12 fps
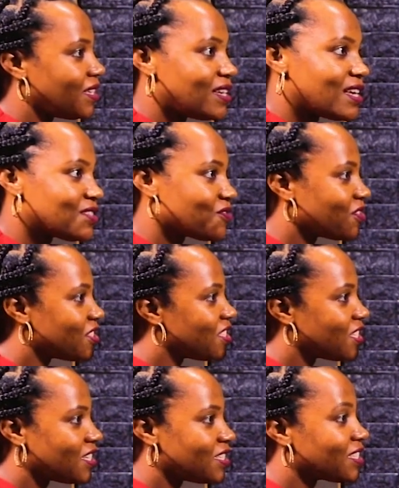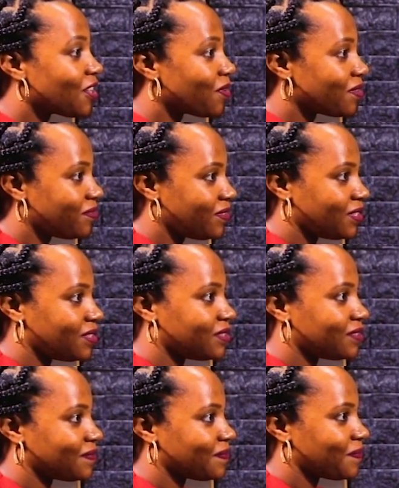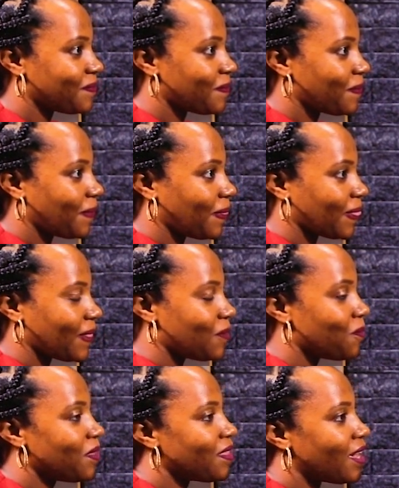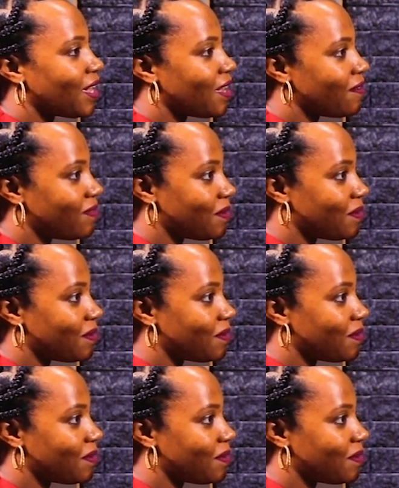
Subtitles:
it does not change how I feel, whether I have